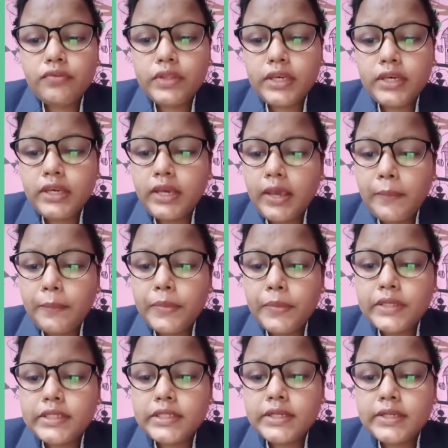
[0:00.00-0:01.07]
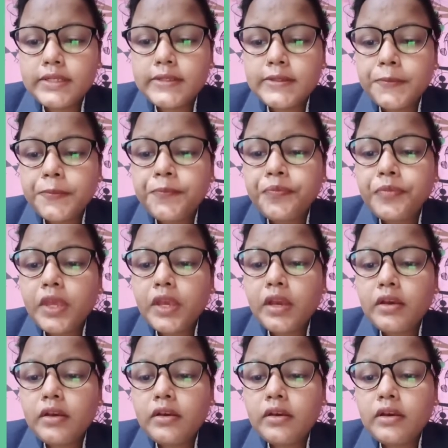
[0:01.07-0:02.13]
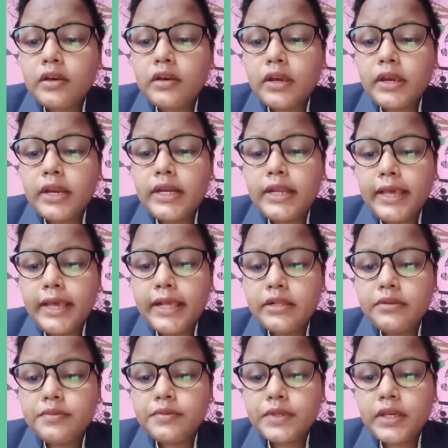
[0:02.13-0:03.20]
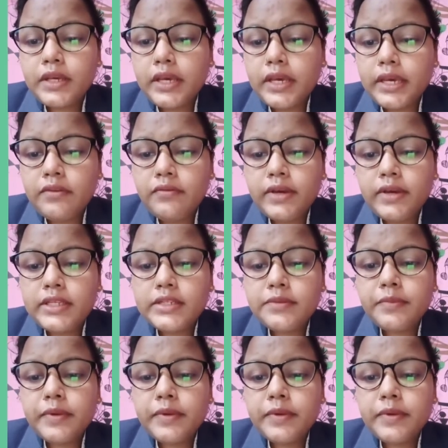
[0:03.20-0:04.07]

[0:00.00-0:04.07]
the business. It helps analysts